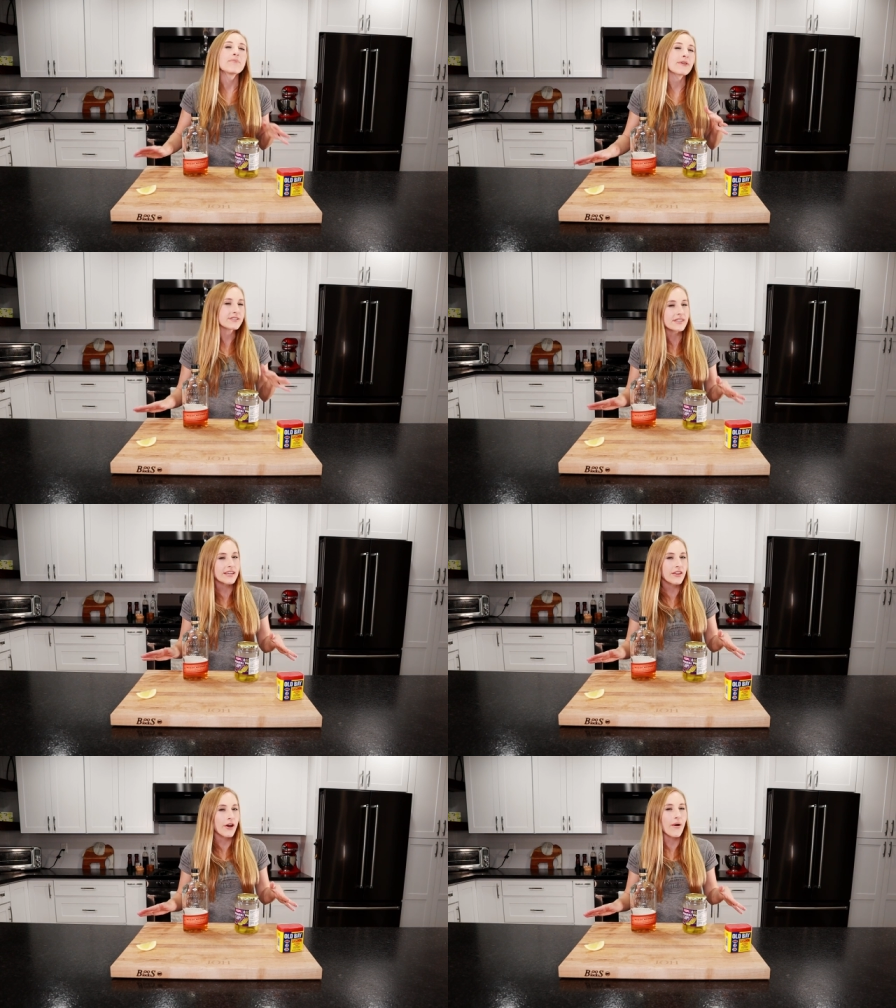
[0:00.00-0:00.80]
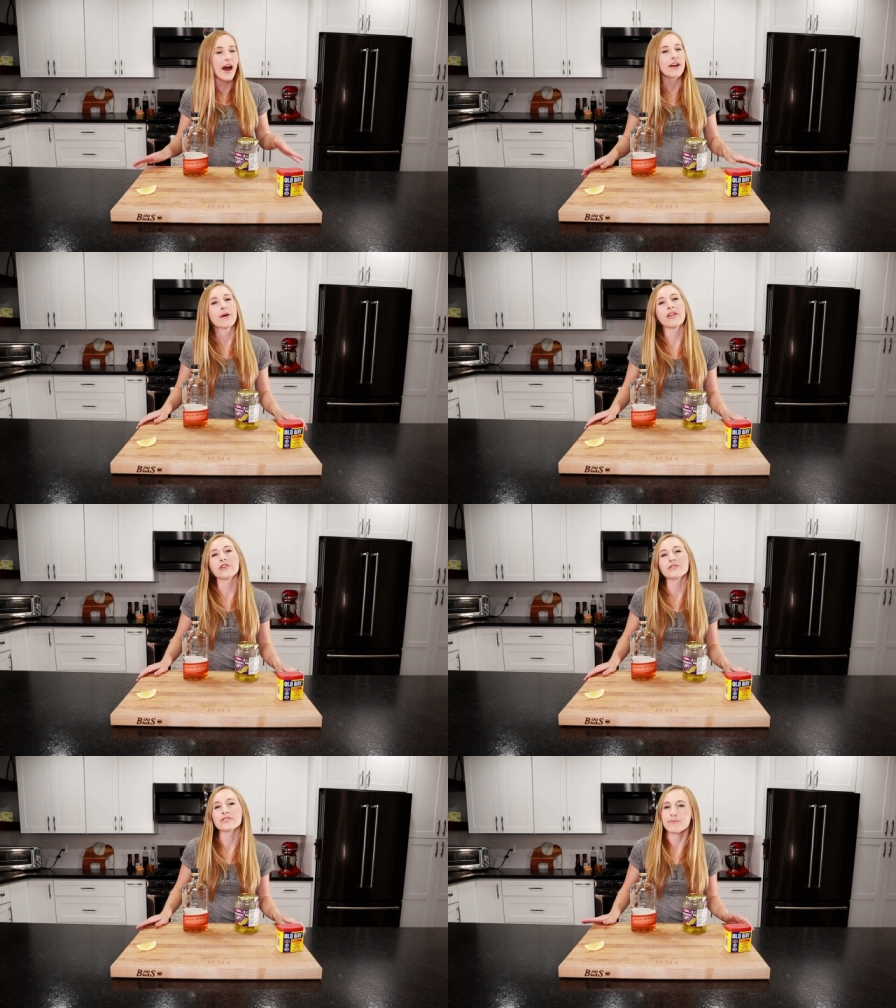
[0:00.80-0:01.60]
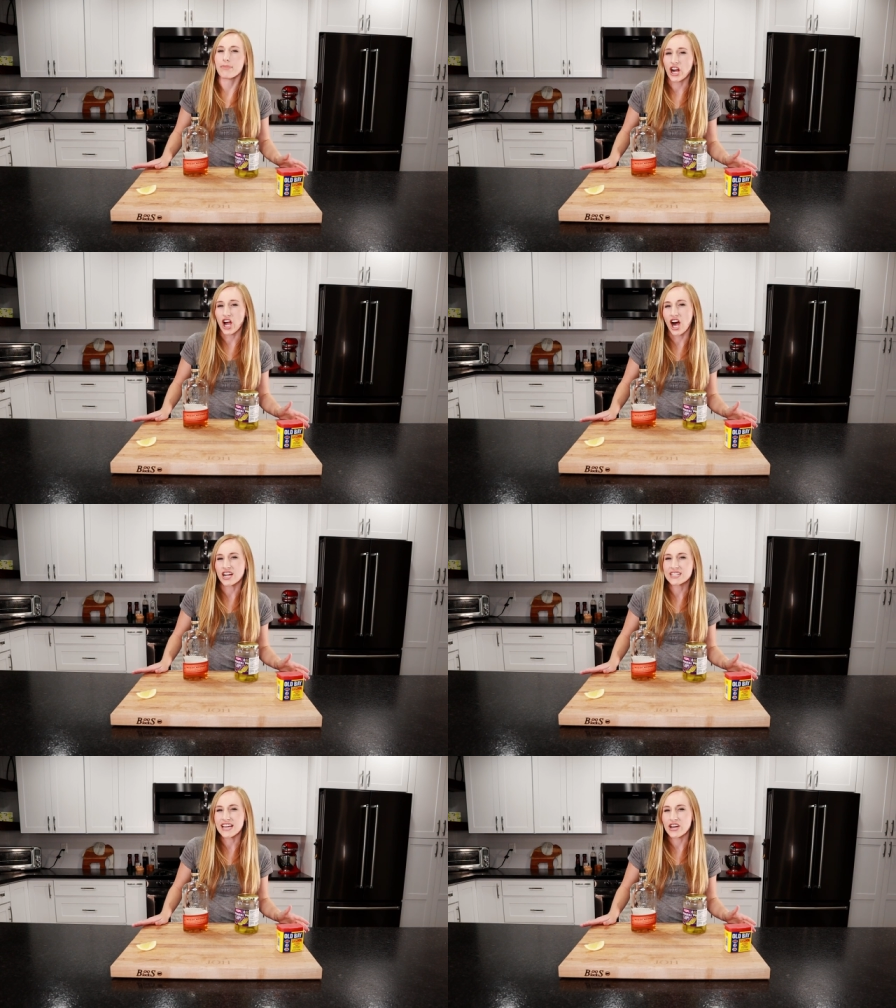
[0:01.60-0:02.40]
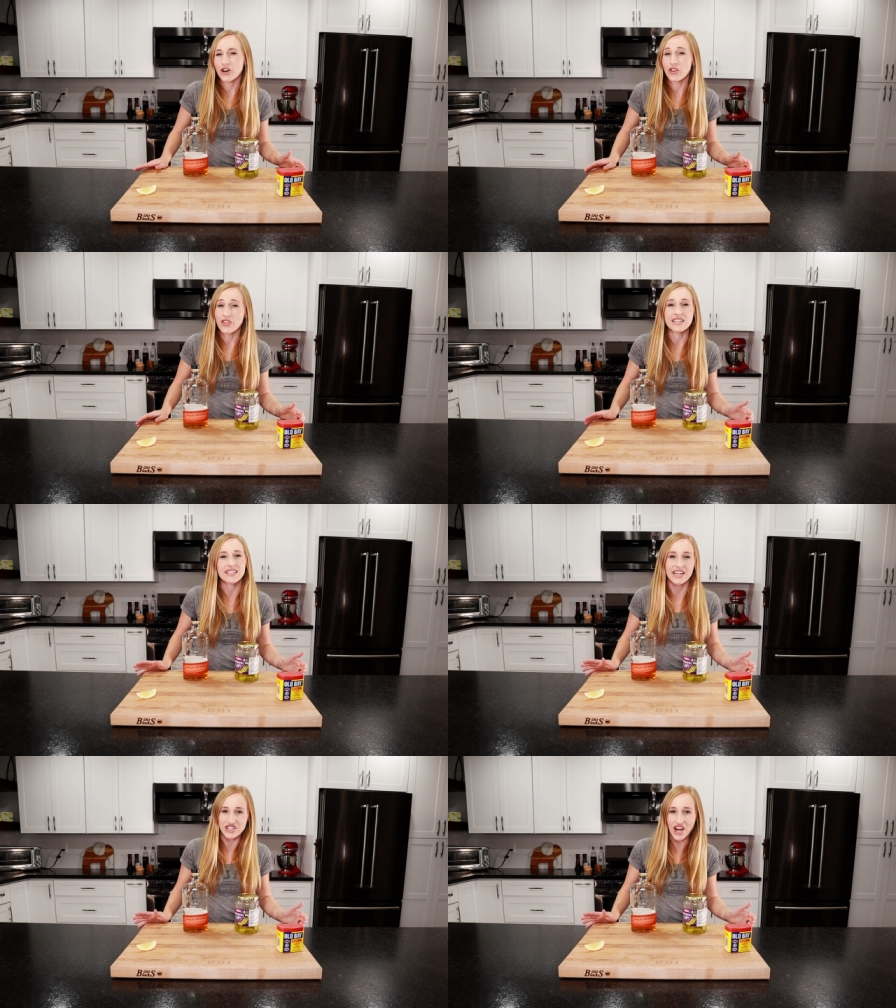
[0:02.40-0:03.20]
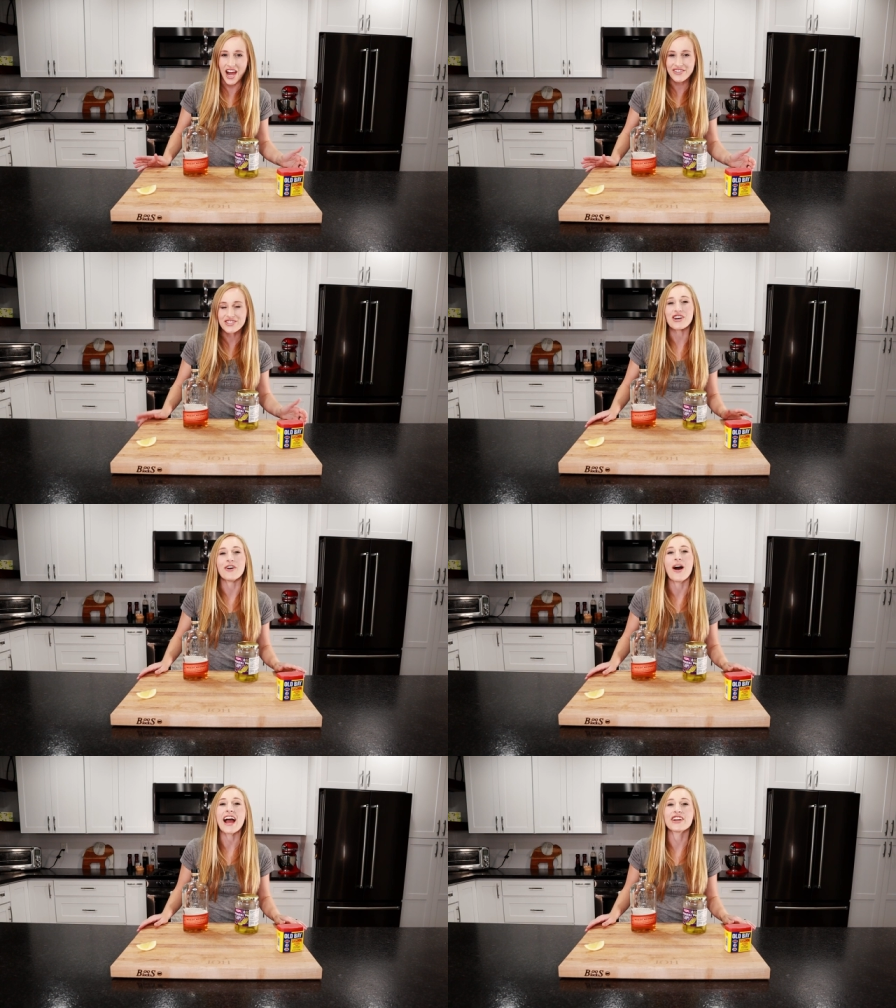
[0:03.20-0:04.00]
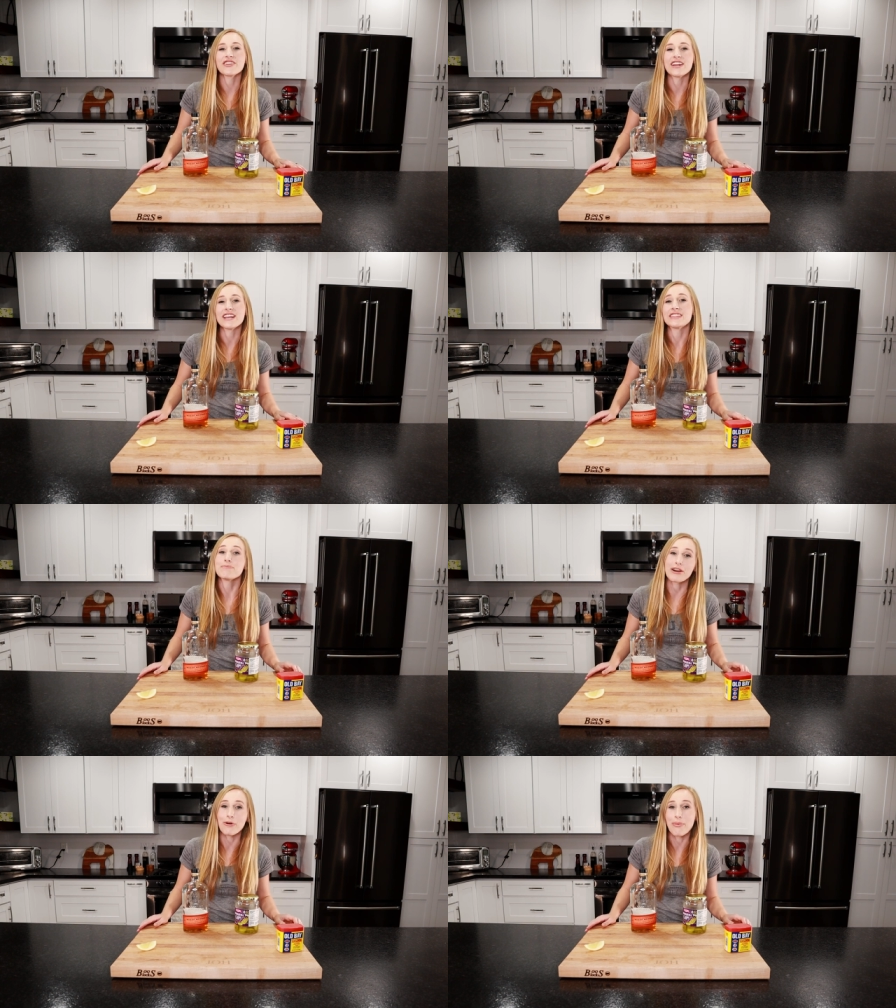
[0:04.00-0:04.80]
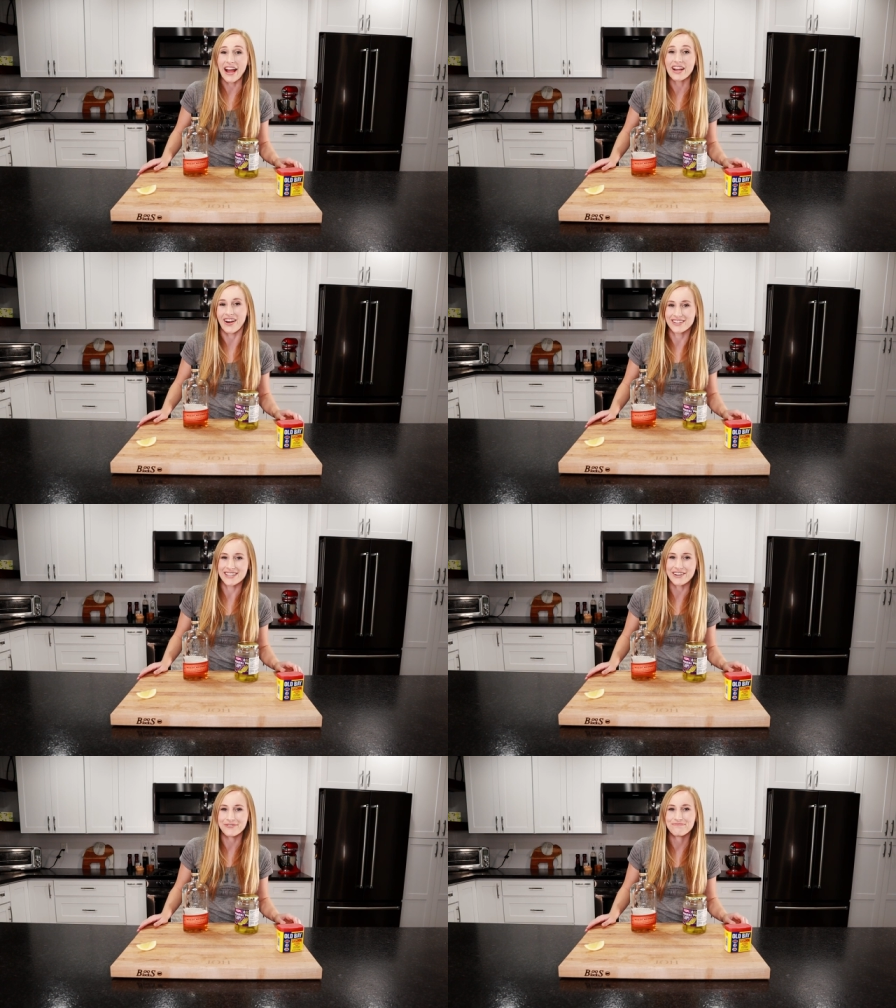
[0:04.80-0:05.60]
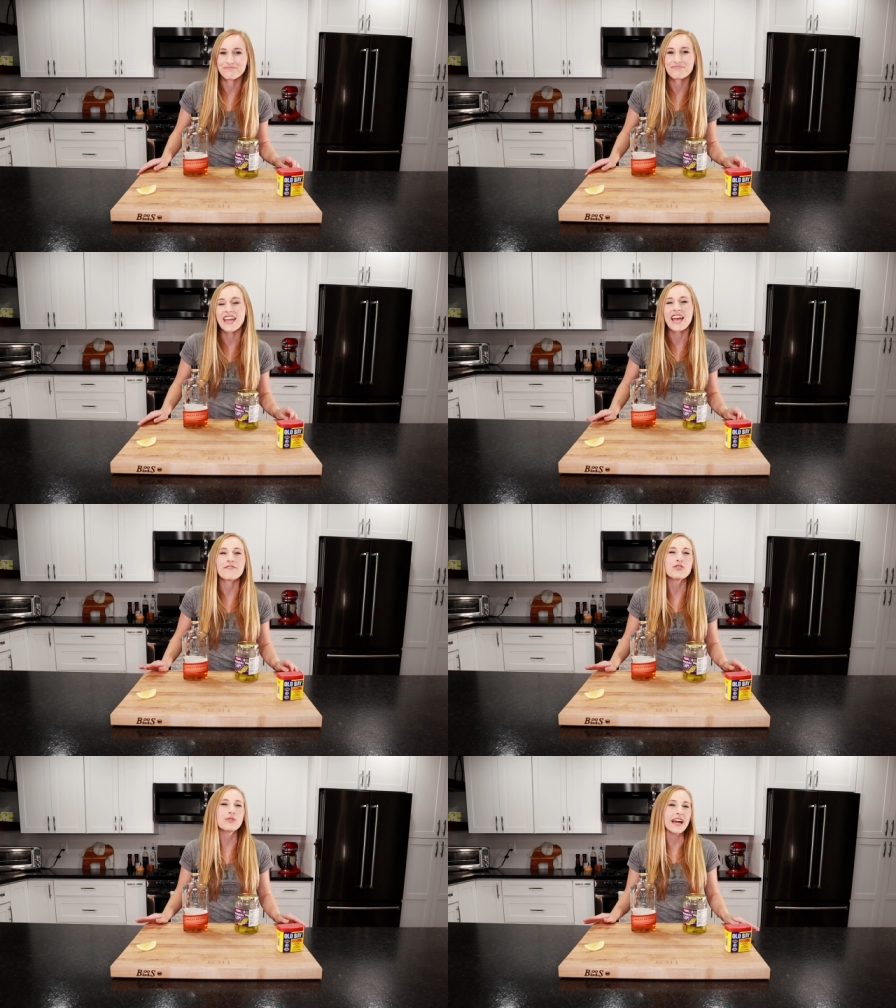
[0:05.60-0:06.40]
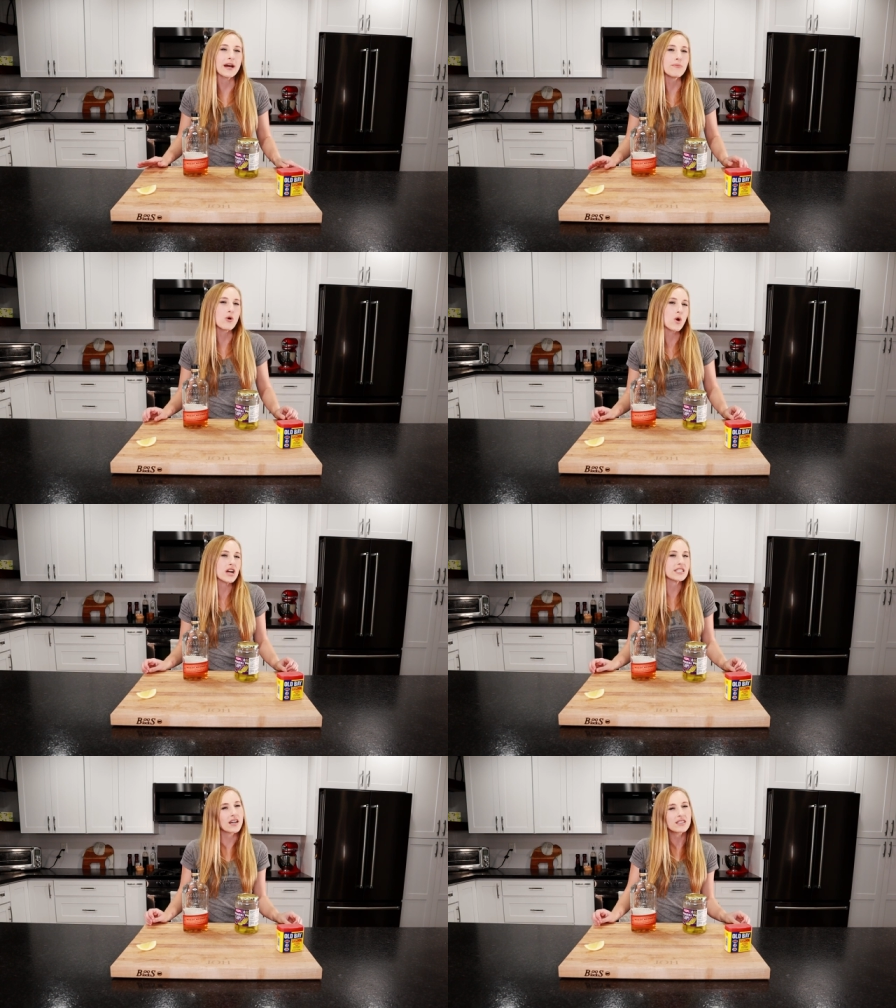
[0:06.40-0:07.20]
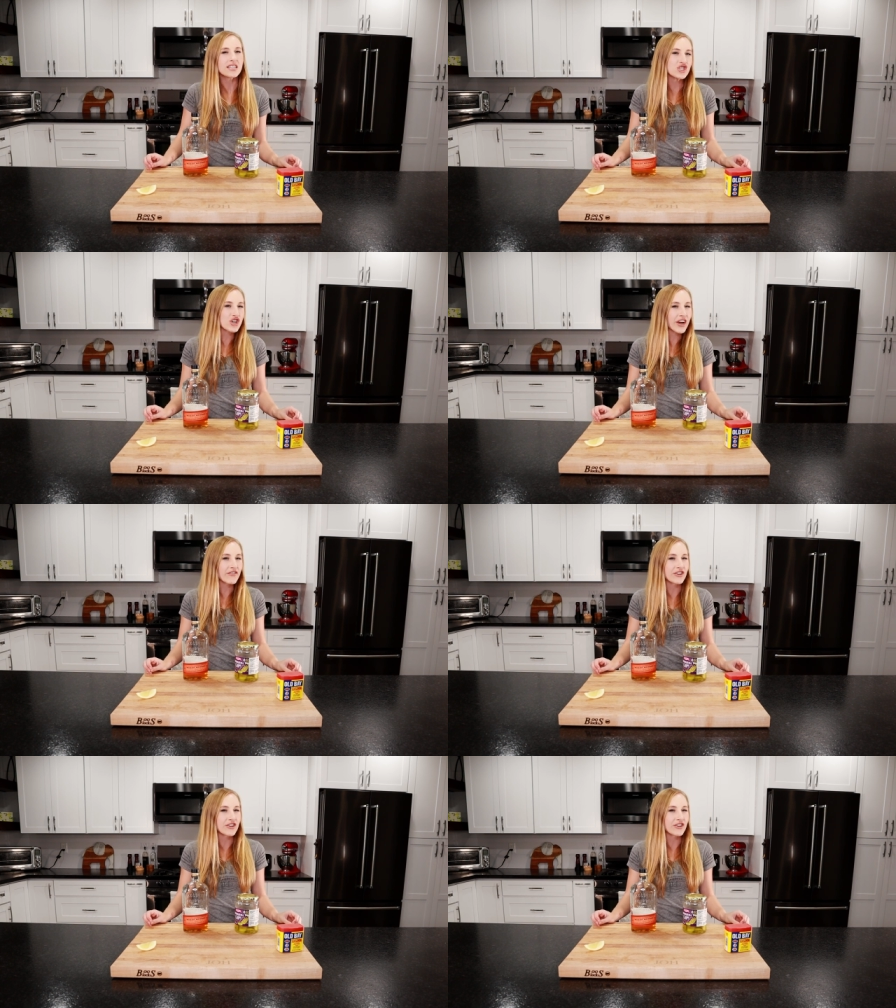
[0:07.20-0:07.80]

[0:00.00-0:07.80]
Personally though, I'd rather sip on a cocktail than take a shot, so I created the pickleback cocktail. If you like a more salty drink